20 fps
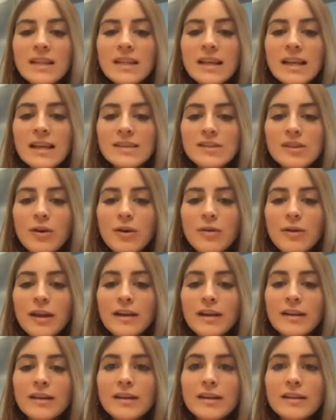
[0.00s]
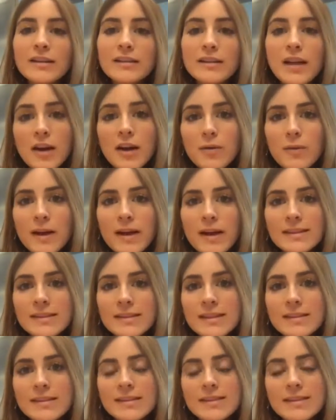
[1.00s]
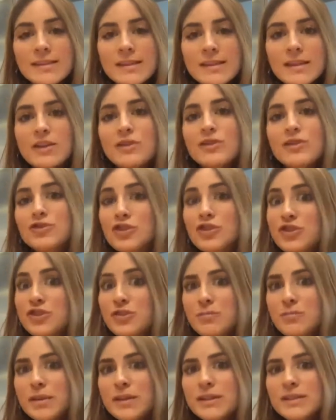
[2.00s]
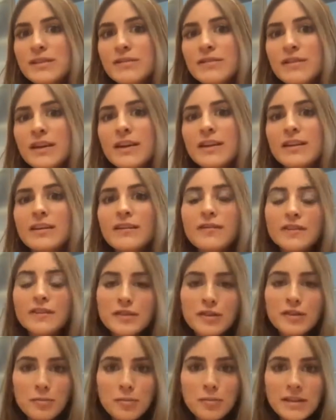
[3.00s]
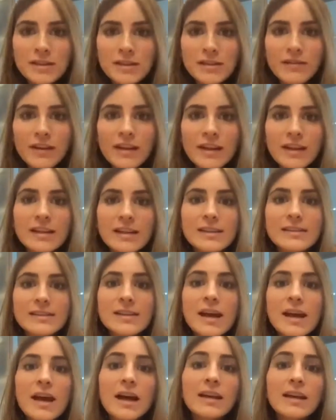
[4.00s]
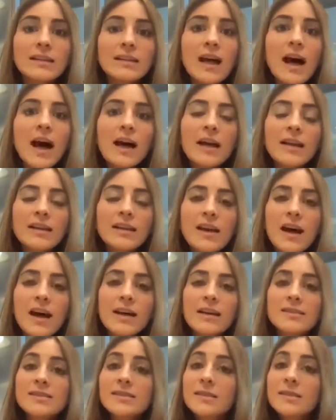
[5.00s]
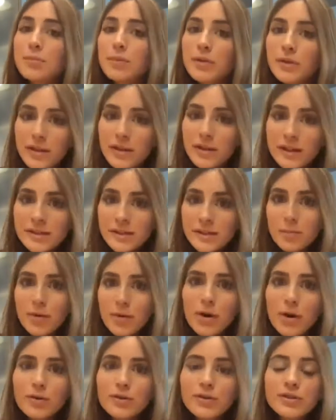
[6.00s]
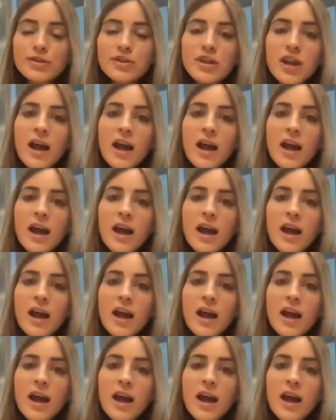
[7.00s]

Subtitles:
So in a lot of ways, it's the nutrition piece of it, the physical piece of it is a lot simpler in its approach